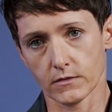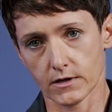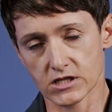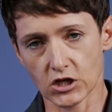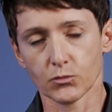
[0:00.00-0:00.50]

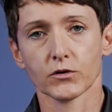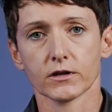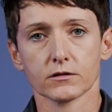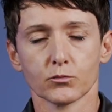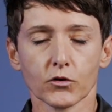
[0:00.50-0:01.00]

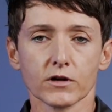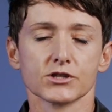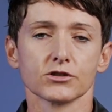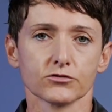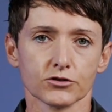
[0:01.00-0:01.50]
separate
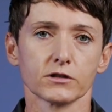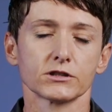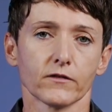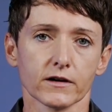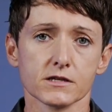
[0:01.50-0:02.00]
buoyancy controlling
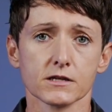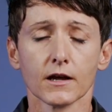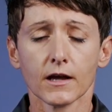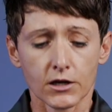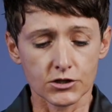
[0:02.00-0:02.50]
devices.
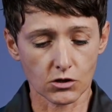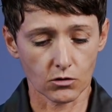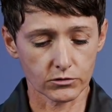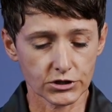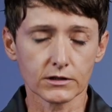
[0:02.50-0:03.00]

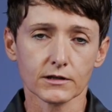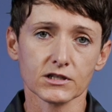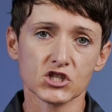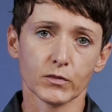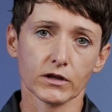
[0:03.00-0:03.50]
So
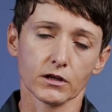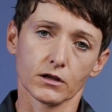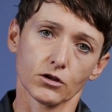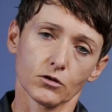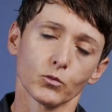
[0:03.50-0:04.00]
generally speaking,
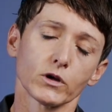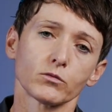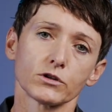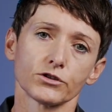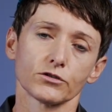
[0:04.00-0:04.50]
we
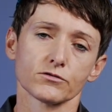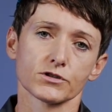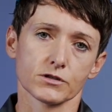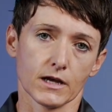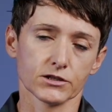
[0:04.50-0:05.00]
will
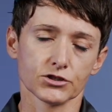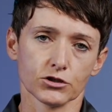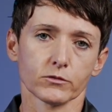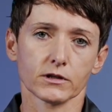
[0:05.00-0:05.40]
use, as GUI